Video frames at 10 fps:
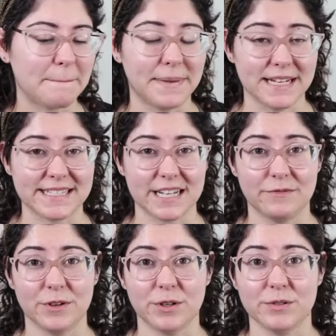But
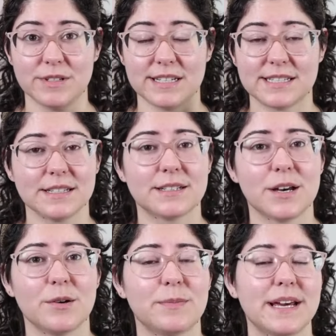if you're using
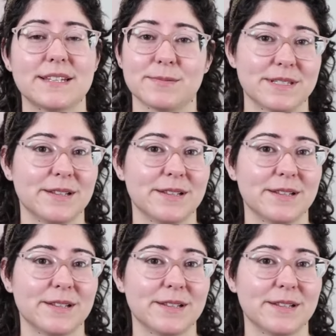silicone-based with